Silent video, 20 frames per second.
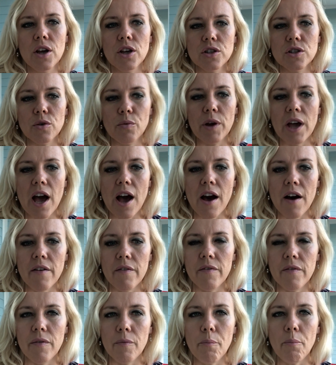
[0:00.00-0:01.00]
So we
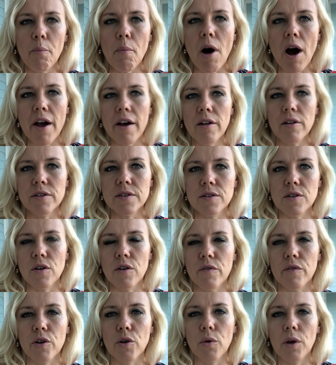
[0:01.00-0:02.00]
have miles
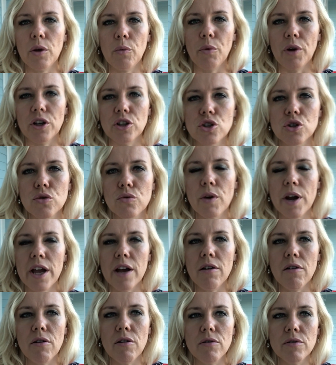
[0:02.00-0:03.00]
of greenway
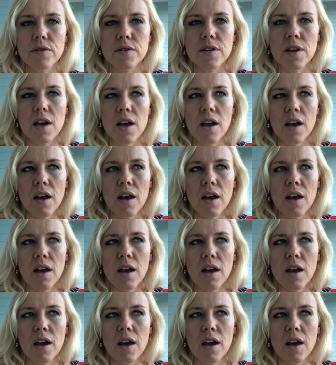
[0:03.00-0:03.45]
trails